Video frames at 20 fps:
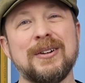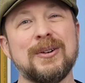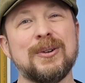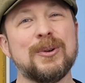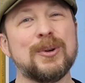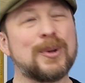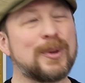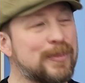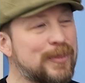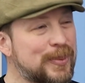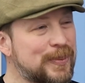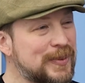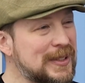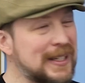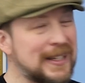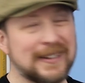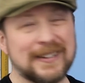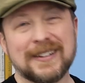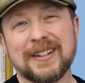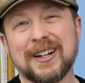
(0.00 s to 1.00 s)
Or
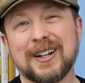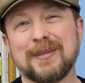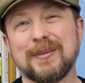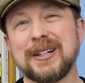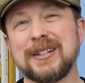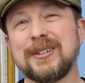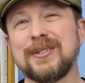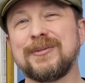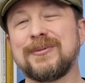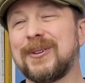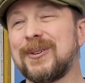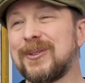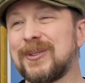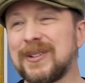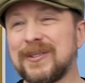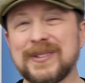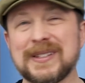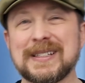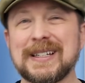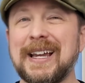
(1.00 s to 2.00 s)
set an alarm on your phone
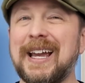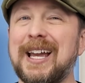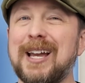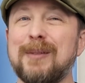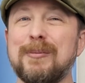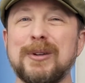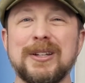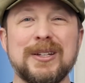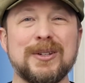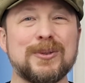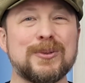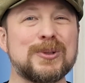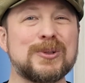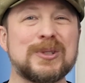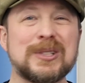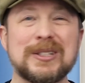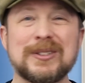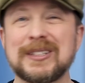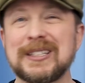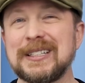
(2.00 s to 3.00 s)
if it's a habit you
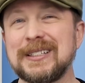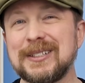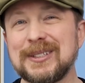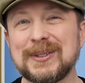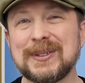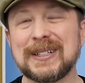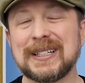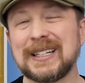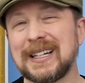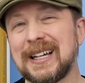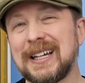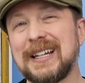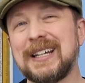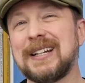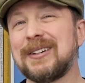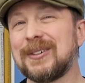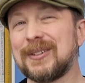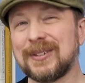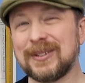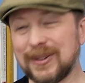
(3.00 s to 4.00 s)
routinely do at
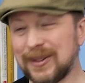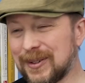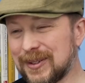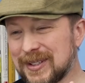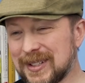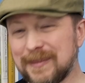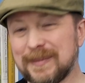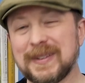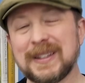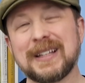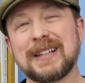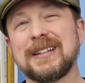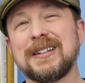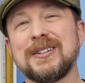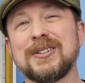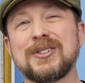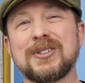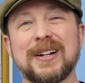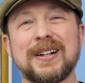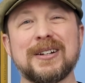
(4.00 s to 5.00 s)
night or something that
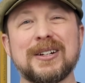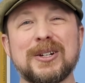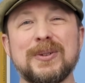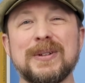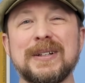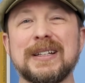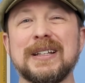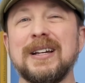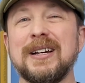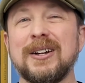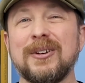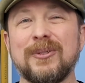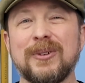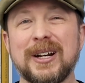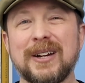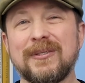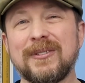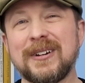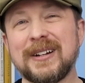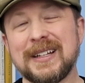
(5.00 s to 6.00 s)
you're trying to quit.
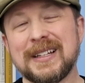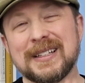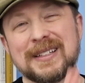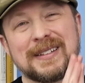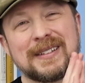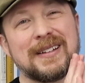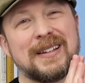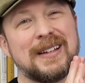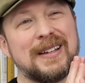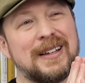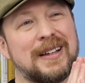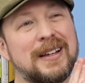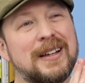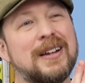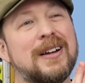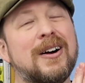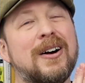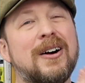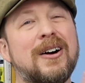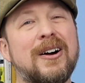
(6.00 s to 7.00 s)
Whatever it is,
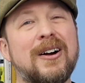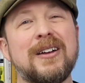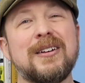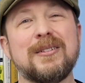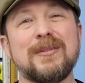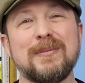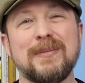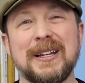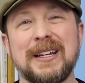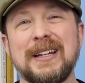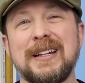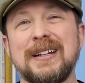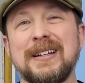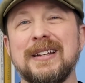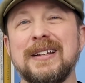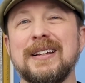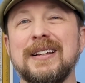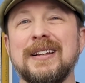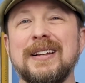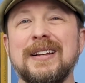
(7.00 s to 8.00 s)
automate
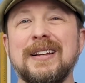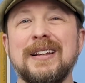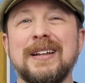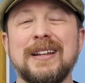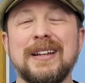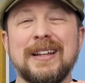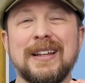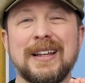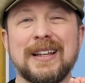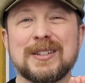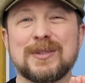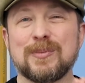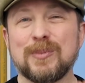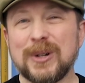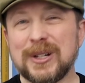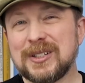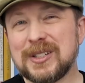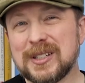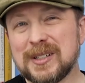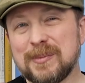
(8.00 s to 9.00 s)
as
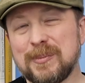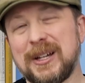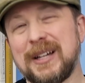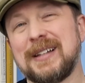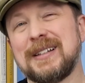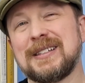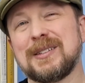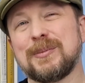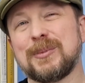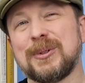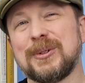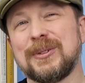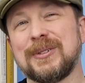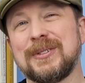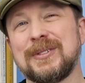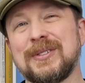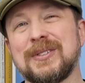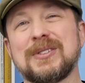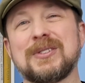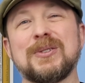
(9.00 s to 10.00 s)
much as
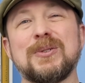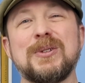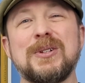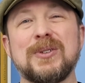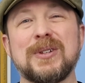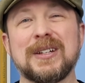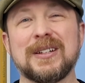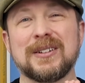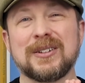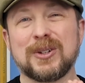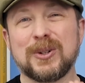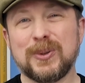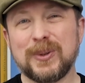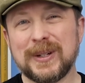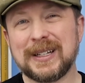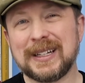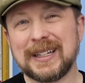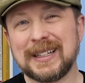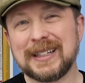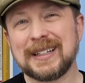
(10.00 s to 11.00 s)
possible so you can
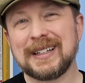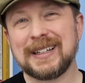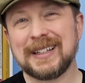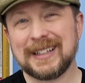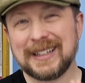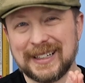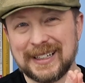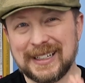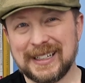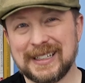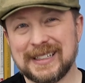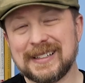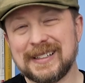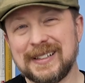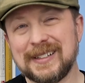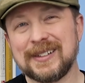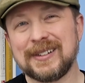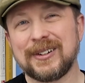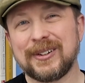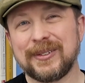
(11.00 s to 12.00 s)
quit it
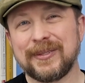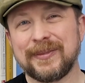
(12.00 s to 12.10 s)
easier.